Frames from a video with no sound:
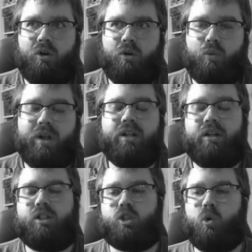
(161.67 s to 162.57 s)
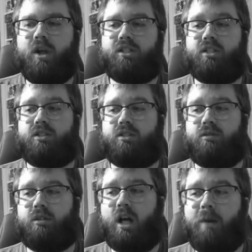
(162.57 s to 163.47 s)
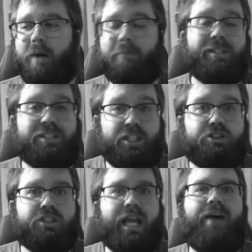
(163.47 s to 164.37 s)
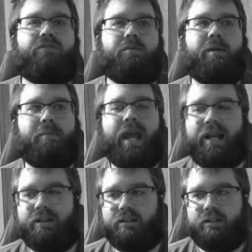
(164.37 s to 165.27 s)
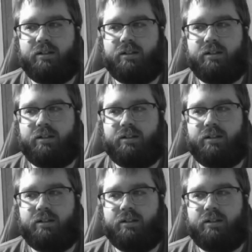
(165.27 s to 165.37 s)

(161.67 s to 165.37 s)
when choices come up, decisions have to be made,